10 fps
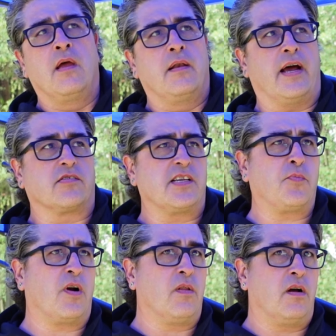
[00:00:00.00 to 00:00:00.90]
Now,
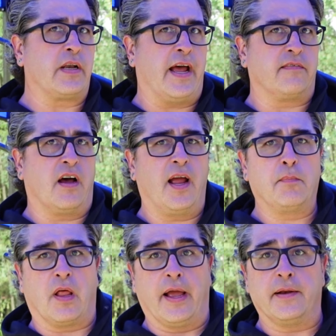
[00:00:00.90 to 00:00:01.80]
somewhere along that
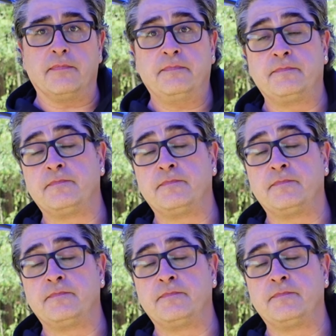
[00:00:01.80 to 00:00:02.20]
timeline,